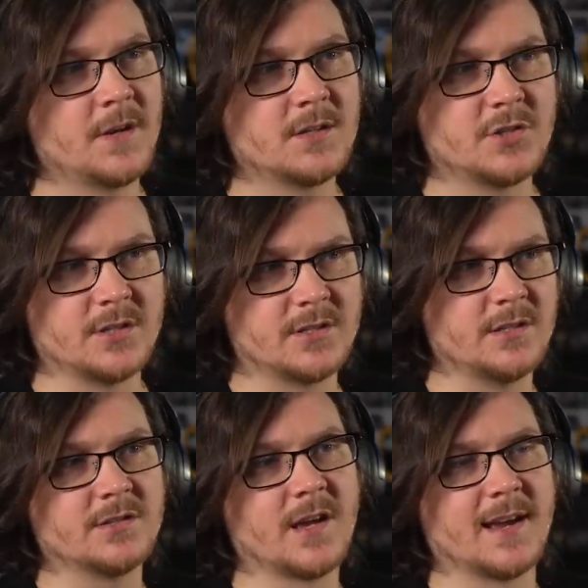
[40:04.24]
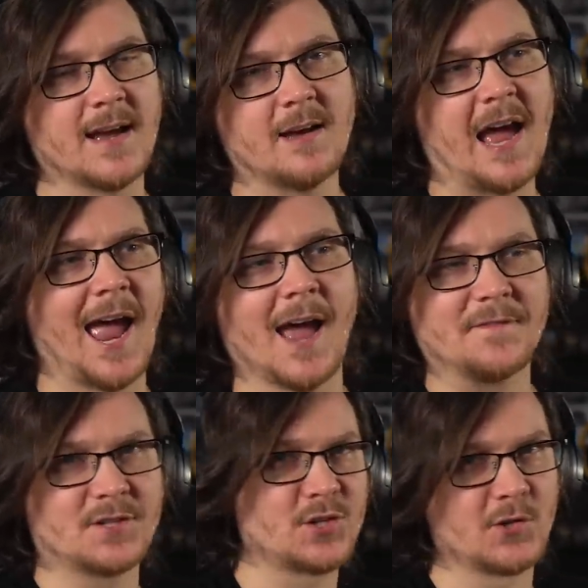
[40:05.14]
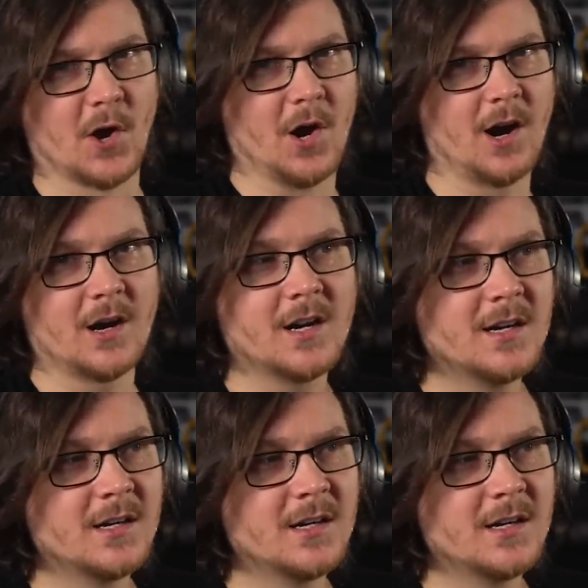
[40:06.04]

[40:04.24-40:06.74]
She's like half star.